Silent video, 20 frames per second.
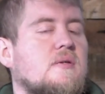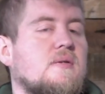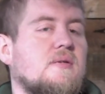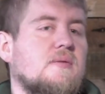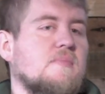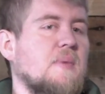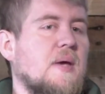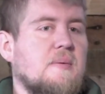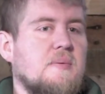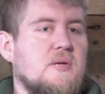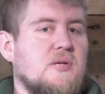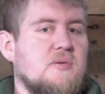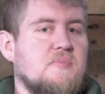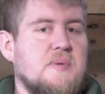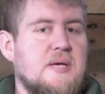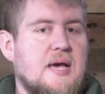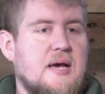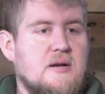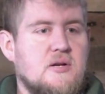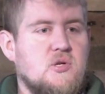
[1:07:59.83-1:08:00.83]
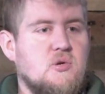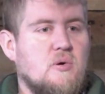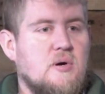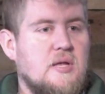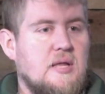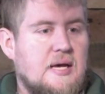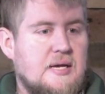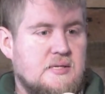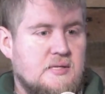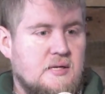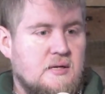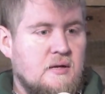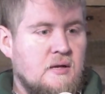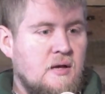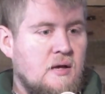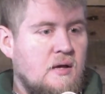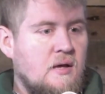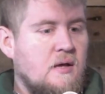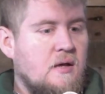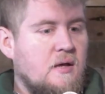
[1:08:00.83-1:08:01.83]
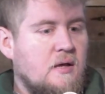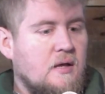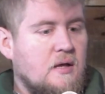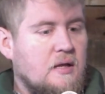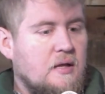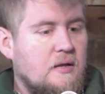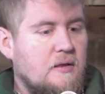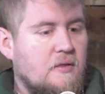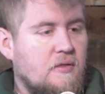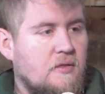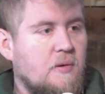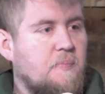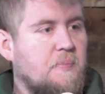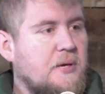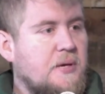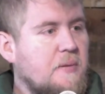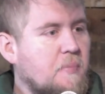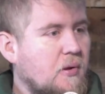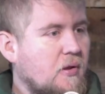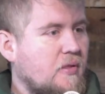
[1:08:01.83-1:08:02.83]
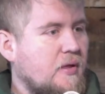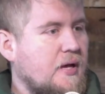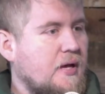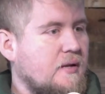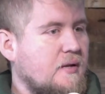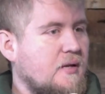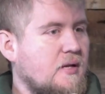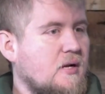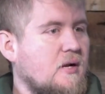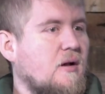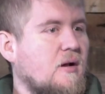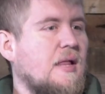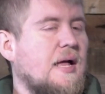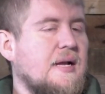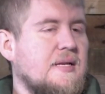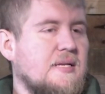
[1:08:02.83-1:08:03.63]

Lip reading: this is maybe just me editorializing, the people that, you know, a lot of